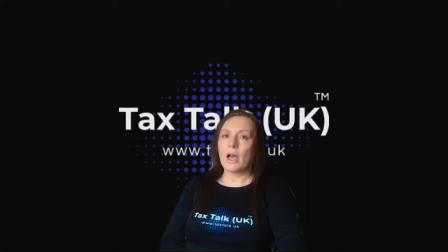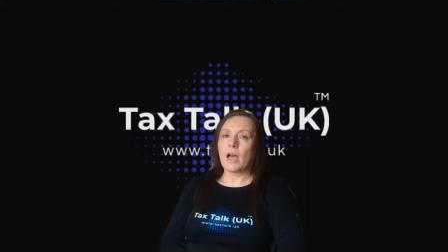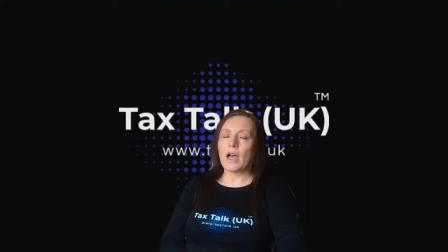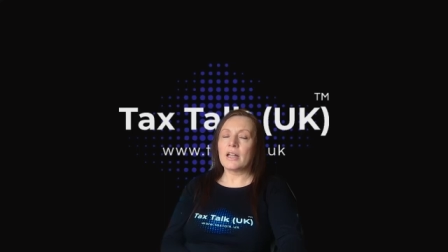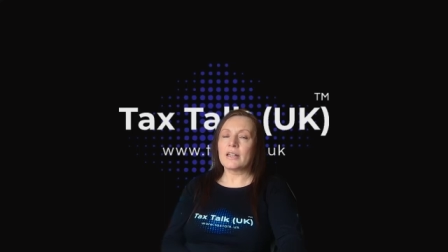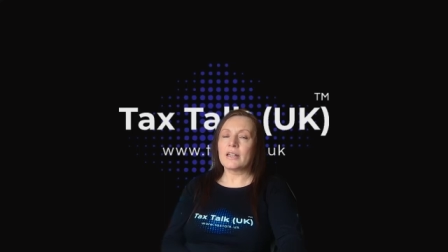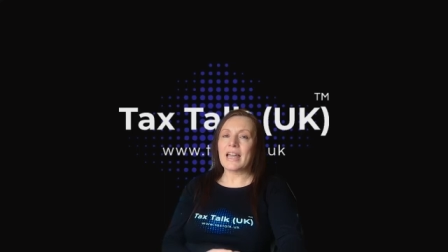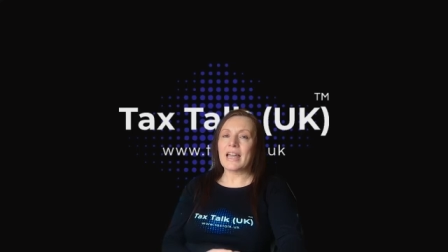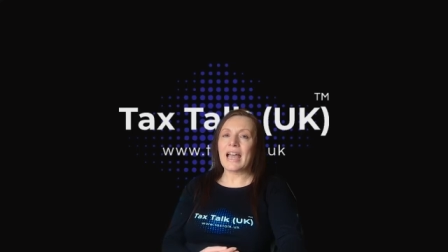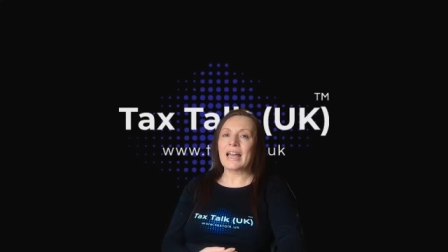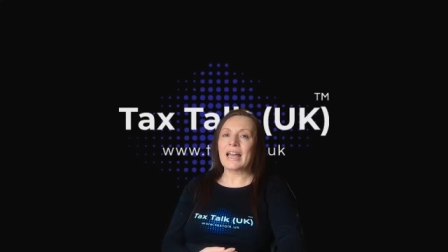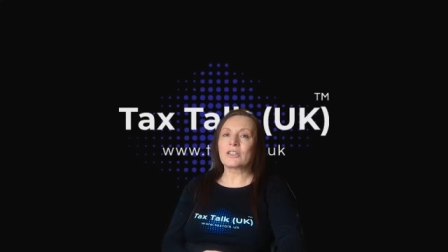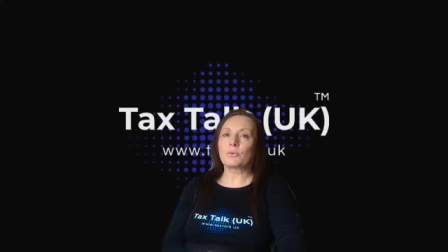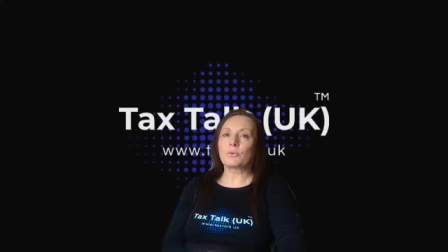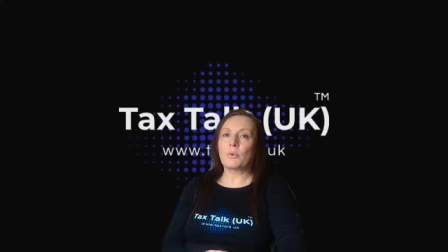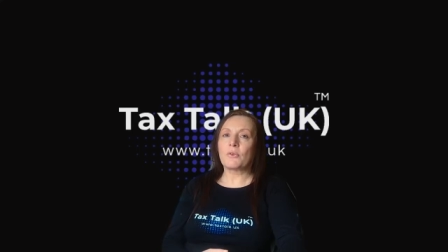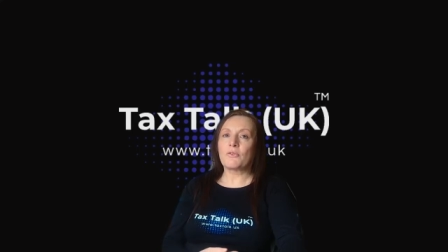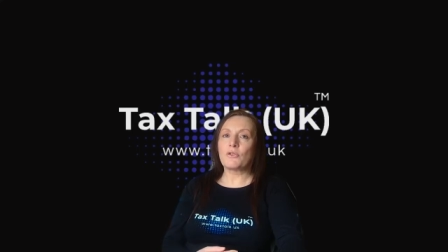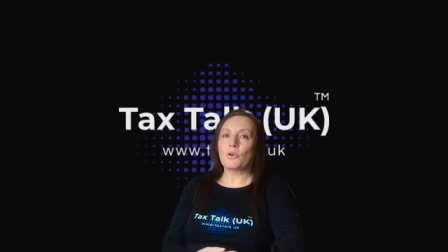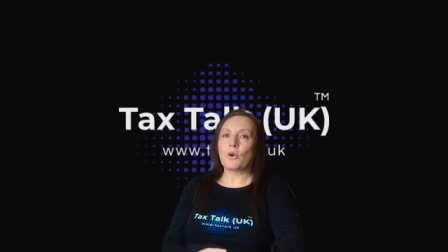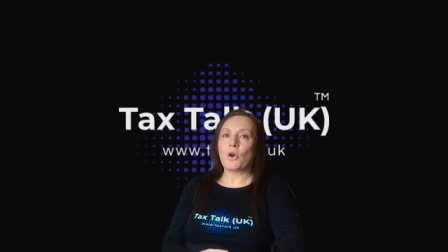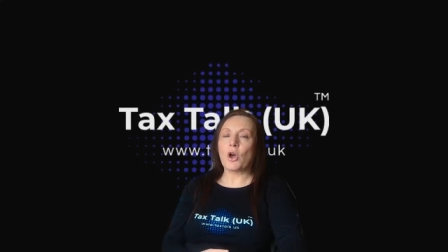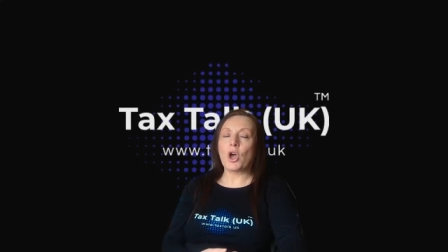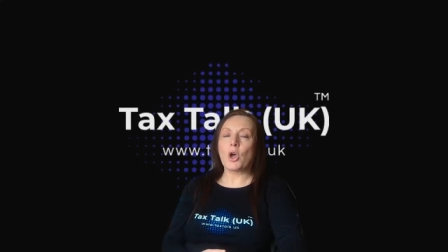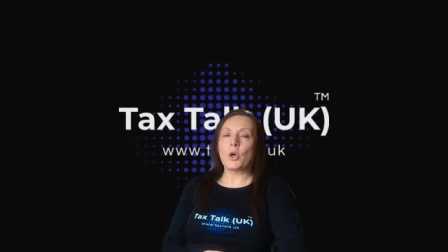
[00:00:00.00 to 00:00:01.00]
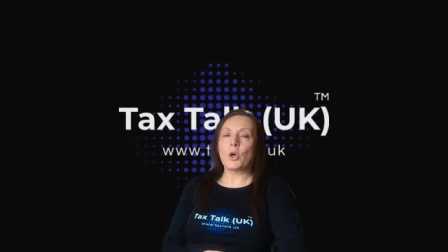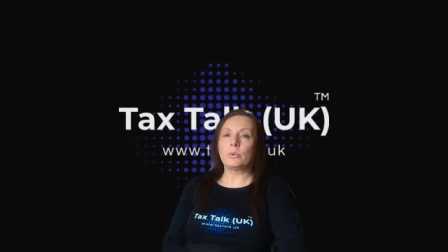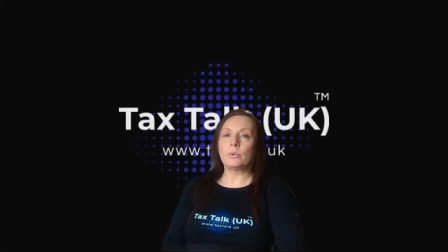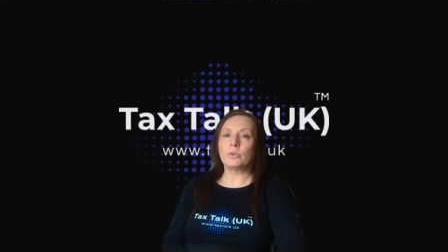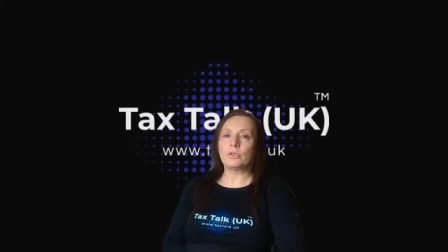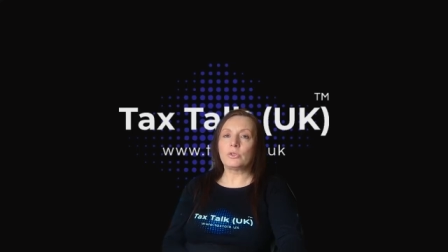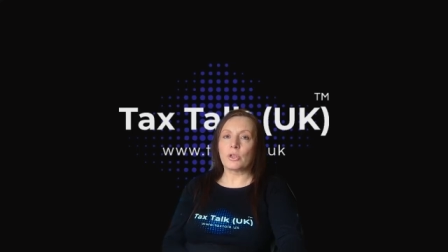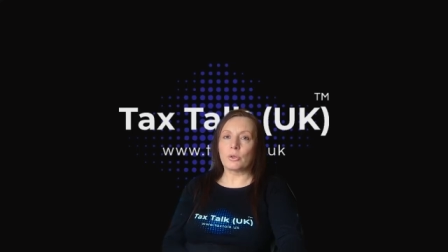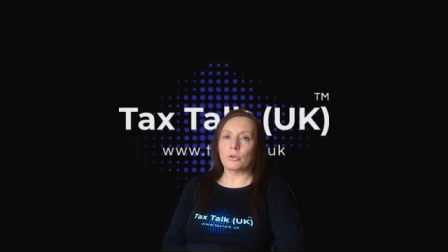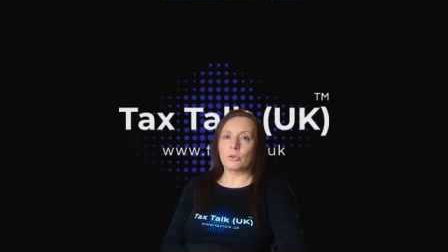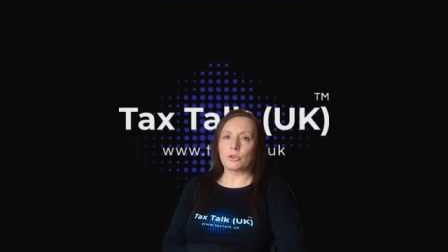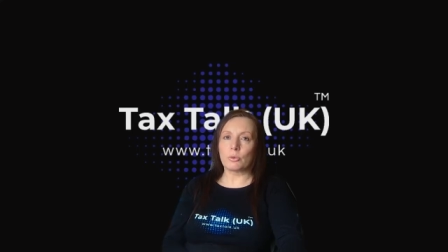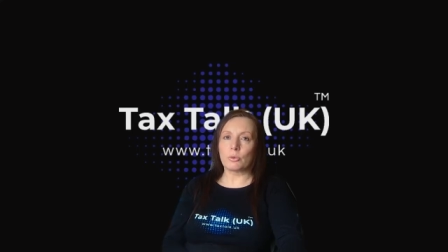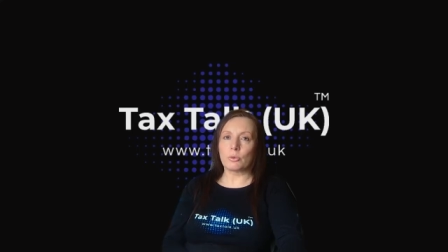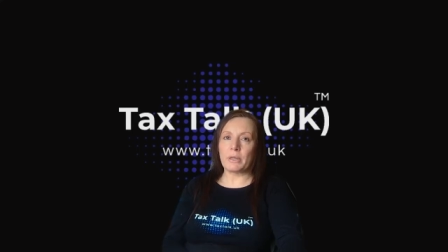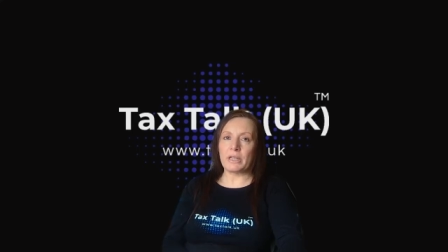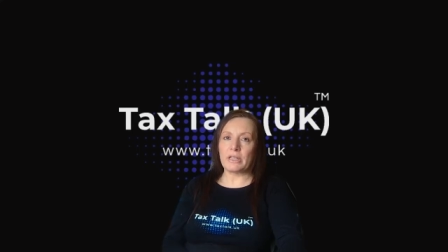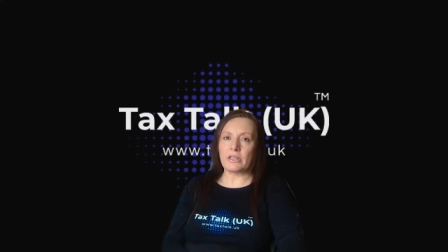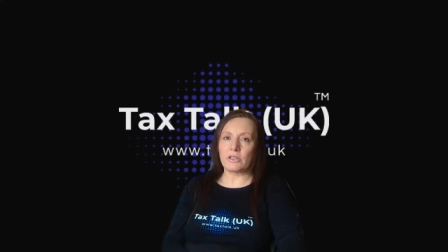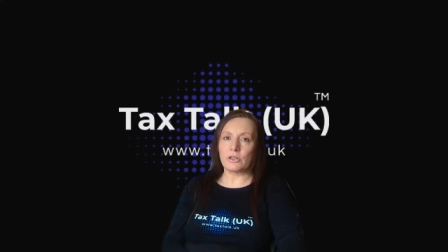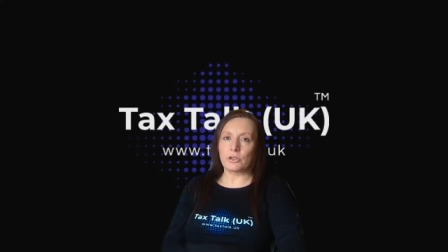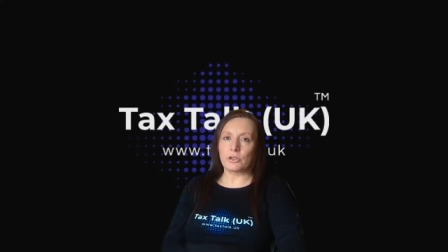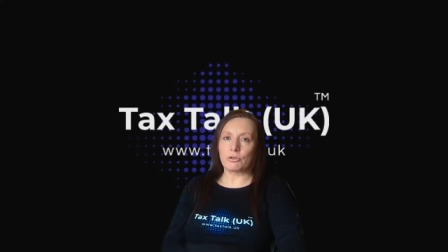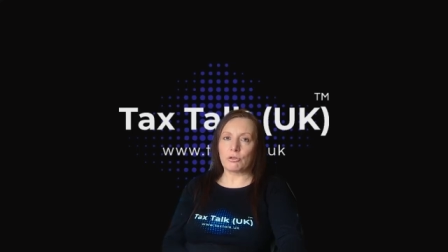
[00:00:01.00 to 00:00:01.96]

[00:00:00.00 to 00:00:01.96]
And as with your own social media